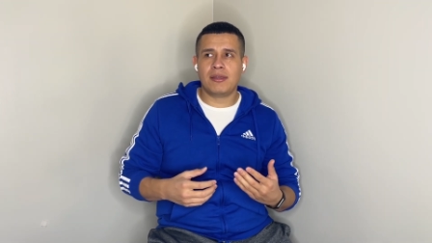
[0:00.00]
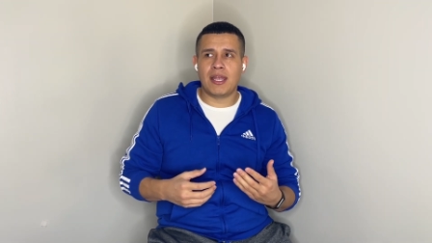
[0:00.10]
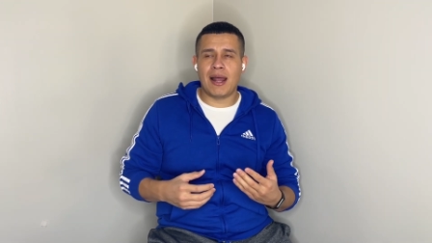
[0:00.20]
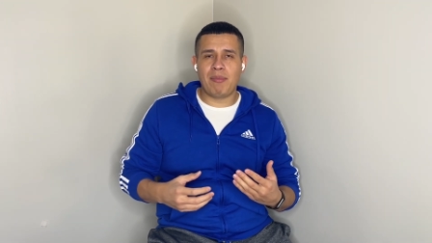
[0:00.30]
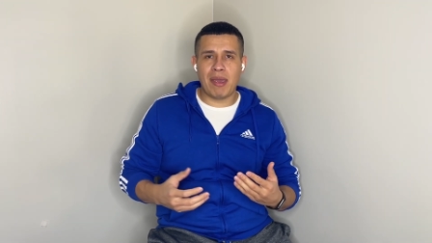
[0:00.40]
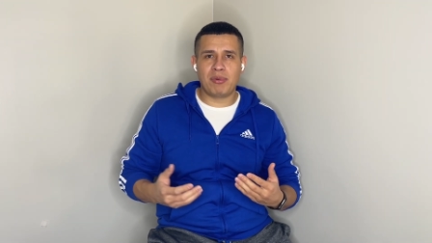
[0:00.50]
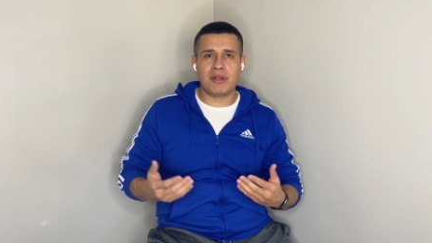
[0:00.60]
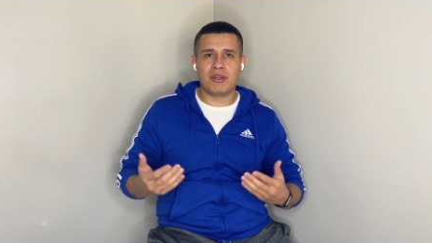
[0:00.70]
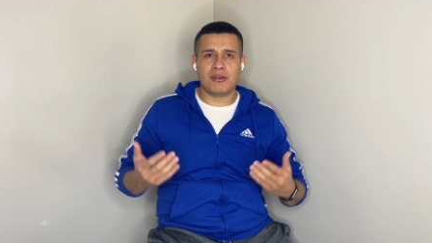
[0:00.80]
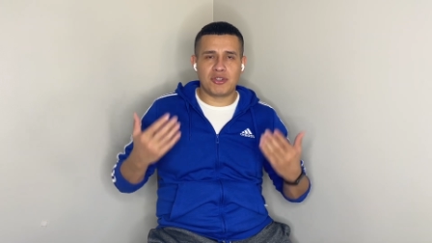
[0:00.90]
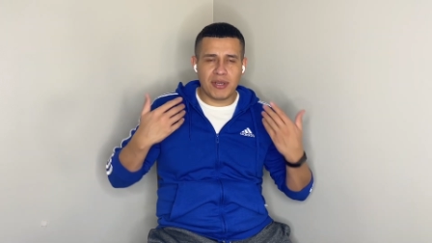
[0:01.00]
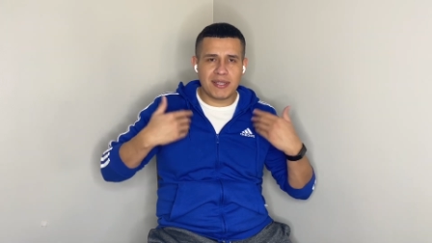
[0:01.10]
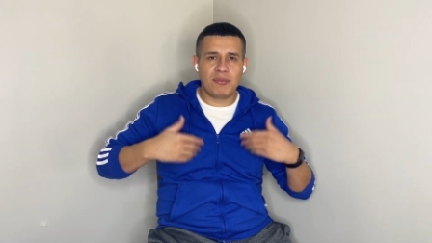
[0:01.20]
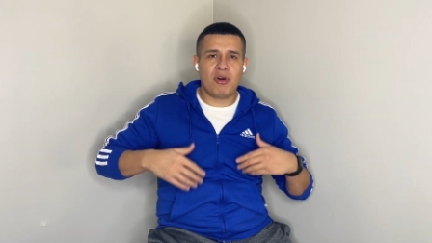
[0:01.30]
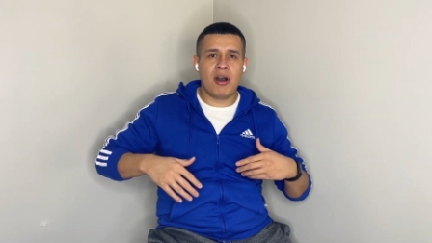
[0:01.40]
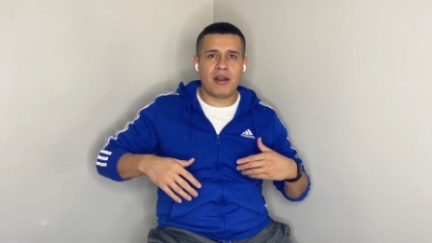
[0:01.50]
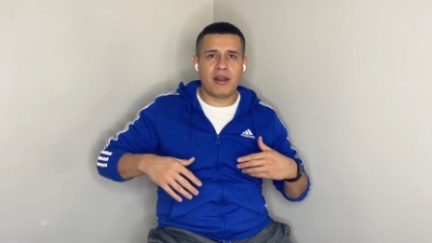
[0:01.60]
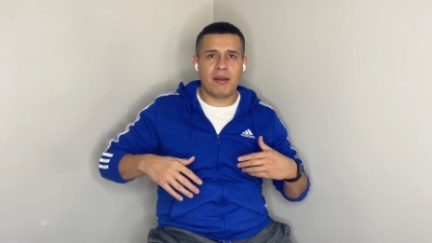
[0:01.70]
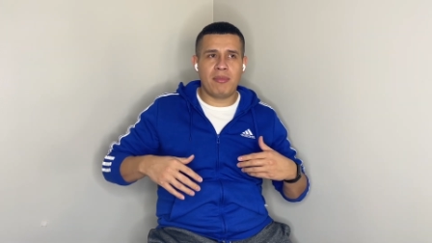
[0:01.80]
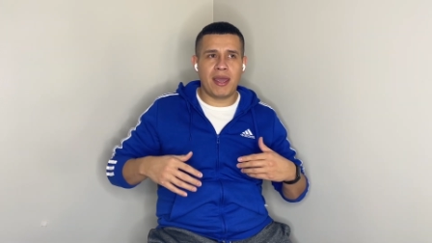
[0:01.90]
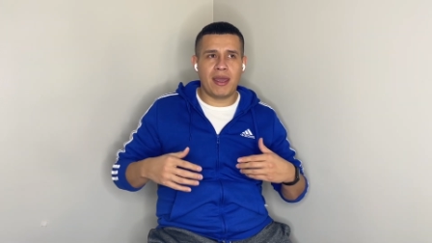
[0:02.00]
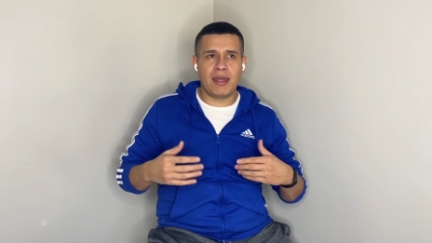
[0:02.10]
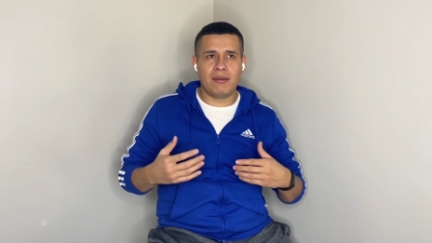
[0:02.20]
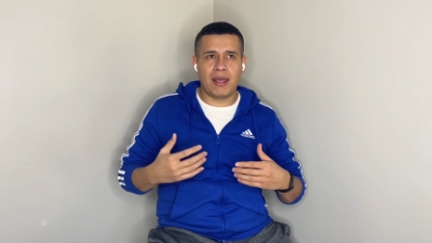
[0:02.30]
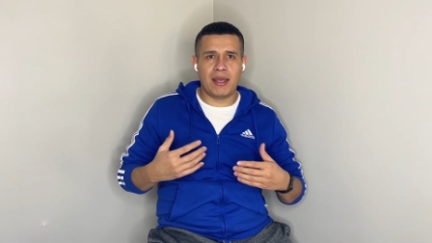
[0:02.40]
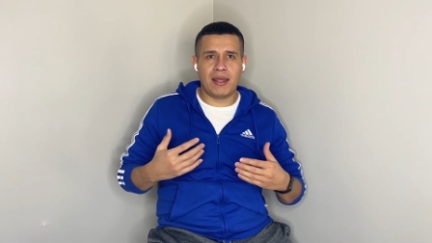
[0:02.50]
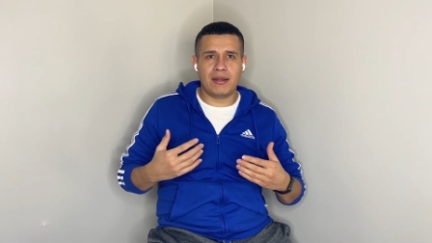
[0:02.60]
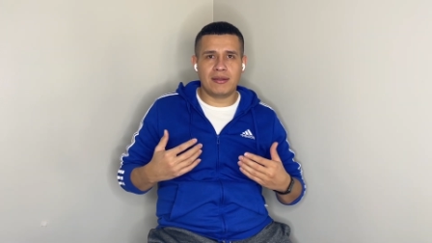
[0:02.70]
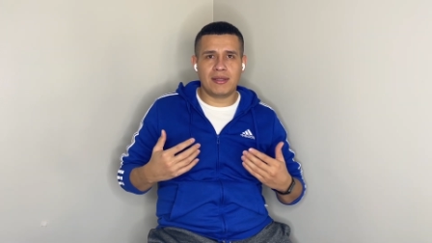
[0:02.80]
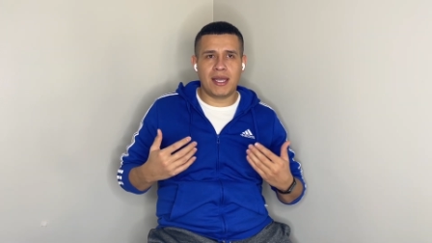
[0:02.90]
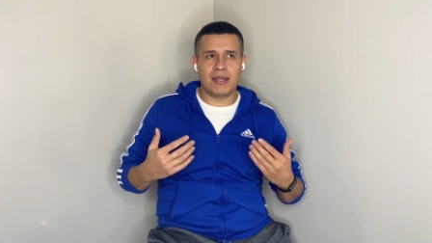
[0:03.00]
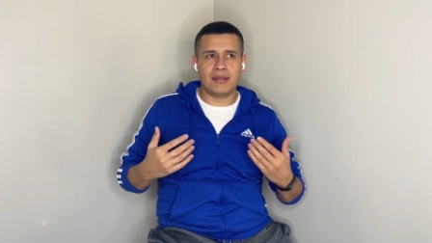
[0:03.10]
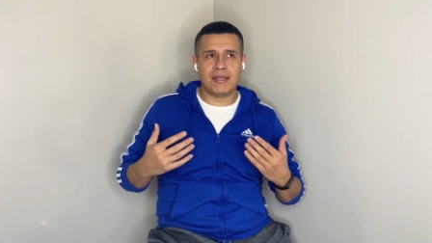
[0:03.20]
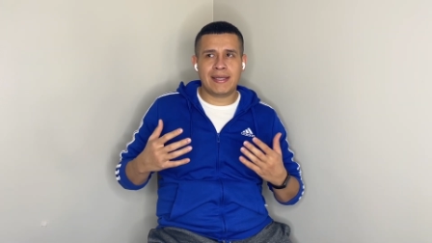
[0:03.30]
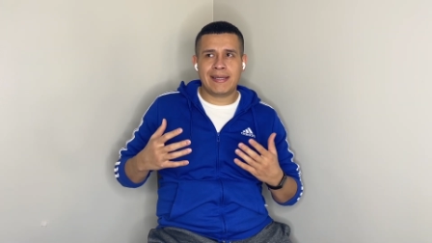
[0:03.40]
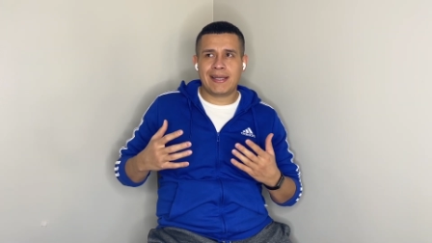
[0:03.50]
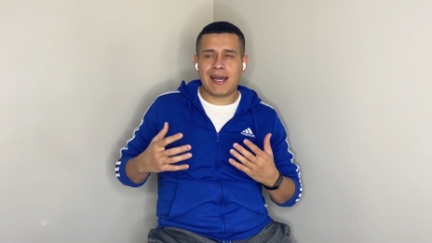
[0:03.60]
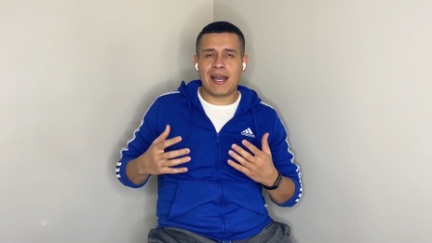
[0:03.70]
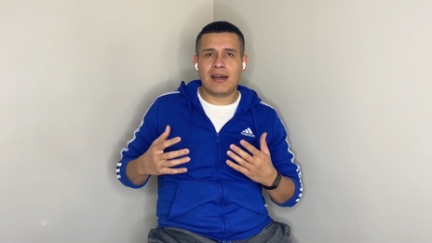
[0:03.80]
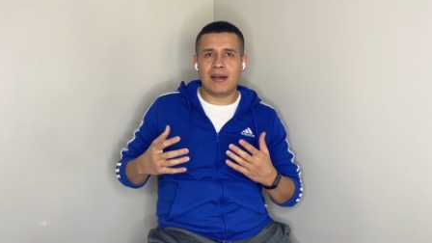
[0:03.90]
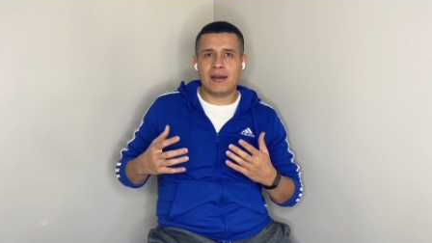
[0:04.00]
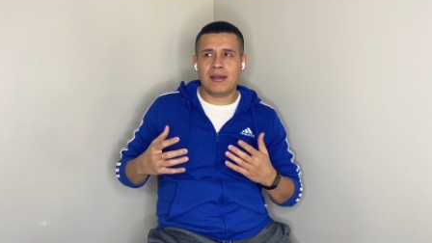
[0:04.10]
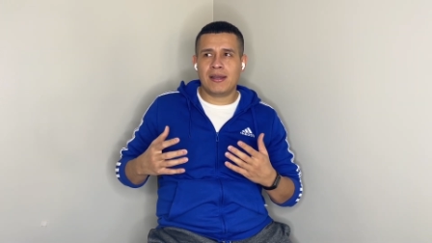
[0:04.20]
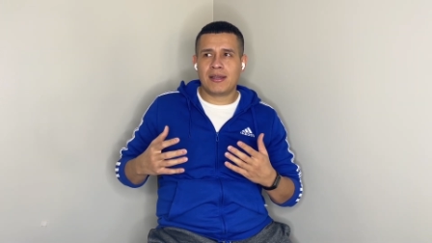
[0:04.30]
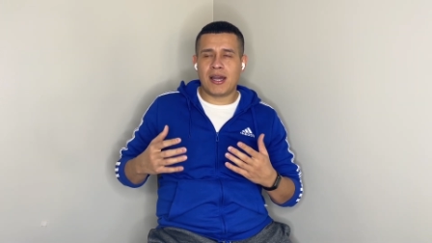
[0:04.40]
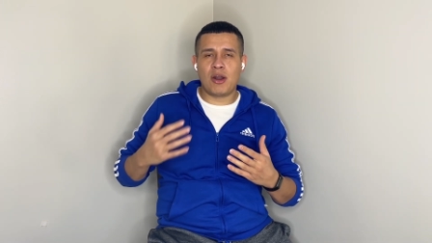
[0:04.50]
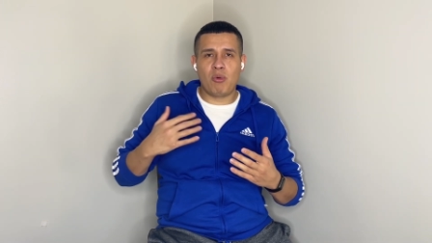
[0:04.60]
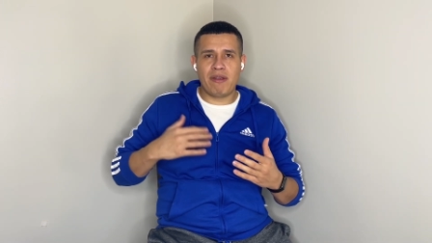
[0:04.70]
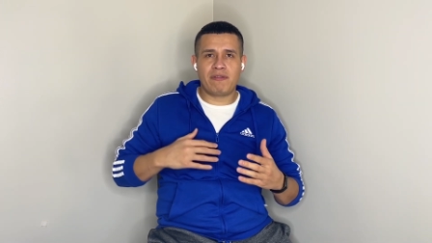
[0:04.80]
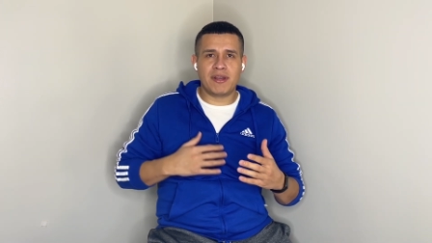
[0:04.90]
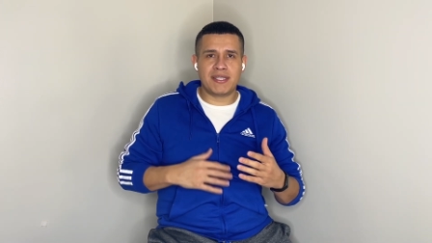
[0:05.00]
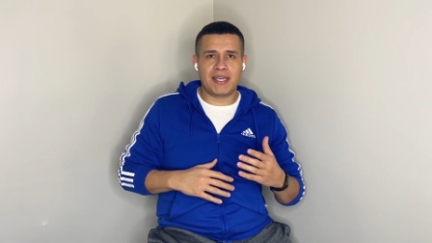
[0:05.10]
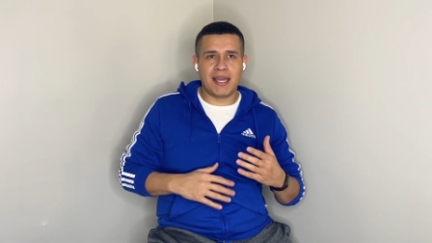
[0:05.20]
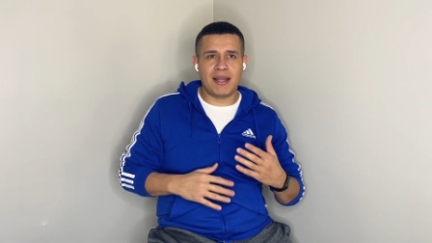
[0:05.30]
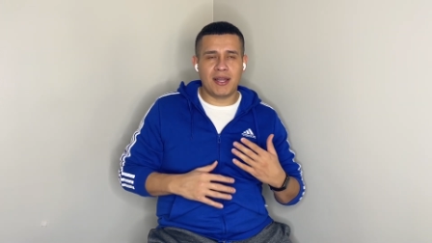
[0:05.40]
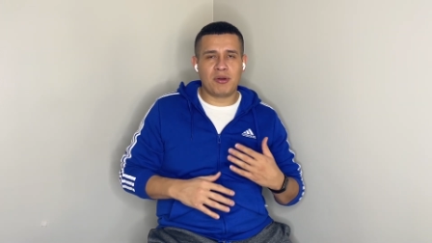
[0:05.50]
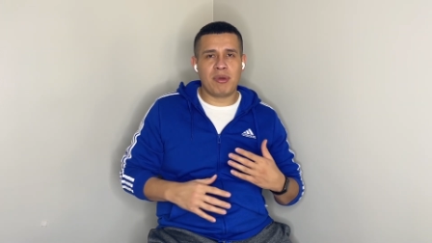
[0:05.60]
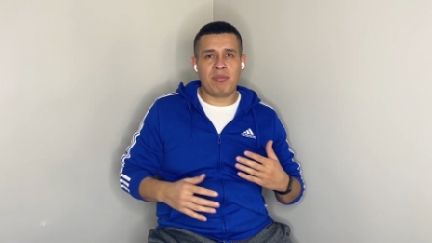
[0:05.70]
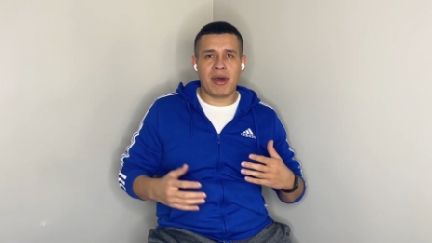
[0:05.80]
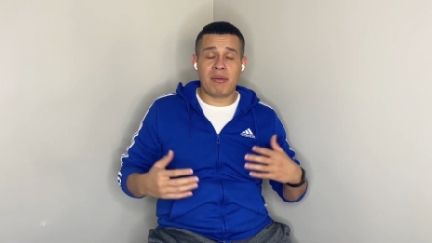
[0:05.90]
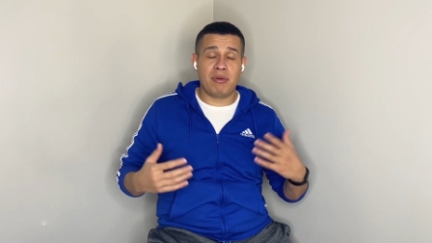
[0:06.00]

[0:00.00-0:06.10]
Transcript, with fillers: and I'm able to you know drink some water and and and and kind of kind of wait for it to get a little bit better